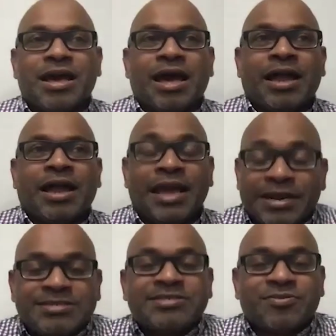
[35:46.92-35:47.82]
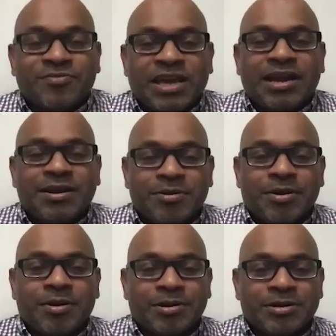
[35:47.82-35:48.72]
And hence we
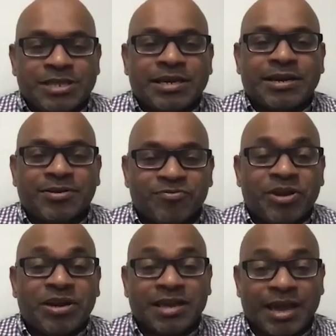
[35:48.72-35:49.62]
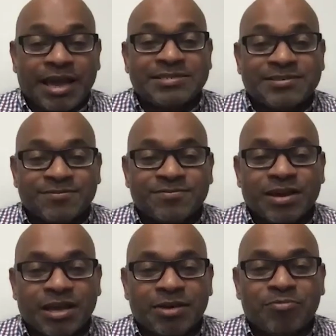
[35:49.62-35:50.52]
had taken very active
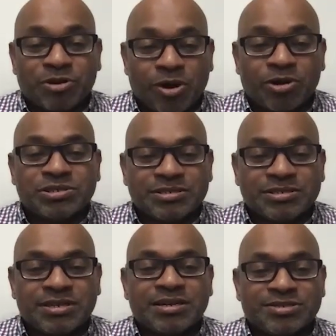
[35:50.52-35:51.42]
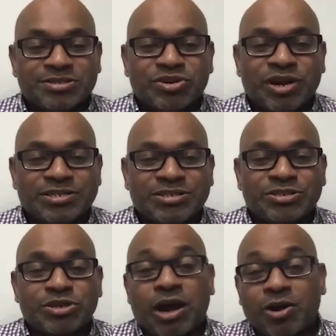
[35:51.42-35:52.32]
precautions and considerations
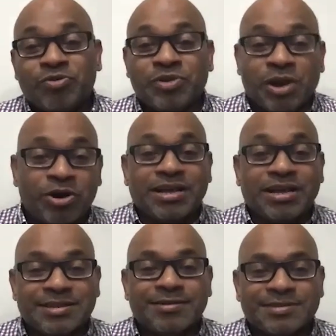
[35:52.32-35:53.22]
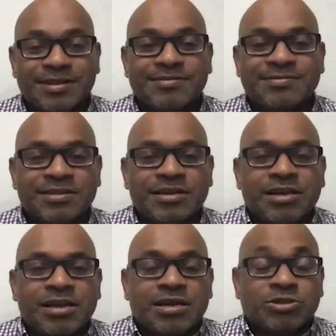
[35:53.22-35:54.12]
into how we organize ourselves.
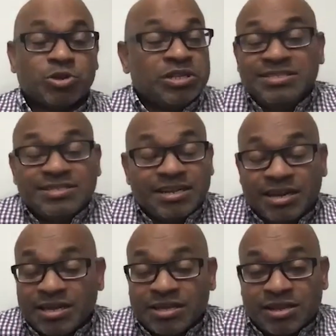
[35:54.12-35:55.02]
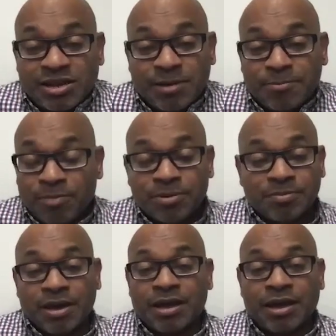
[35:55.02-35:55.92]
So this is the real
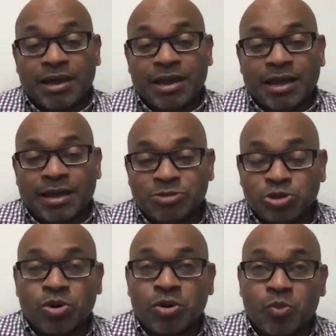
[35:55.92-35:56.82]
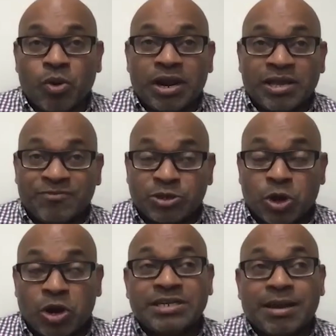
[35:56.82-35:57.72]
problem. And I'm sure if at
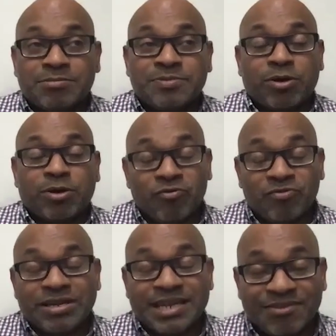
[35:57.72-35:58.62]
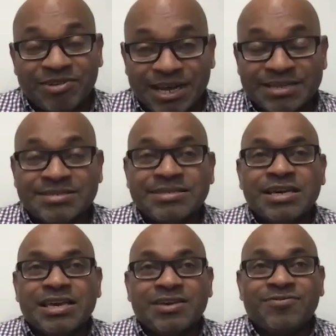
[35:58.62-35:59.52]
all it comes back, hopefully it never does.
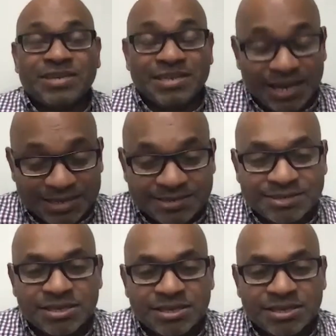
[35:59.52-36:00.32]
If it does,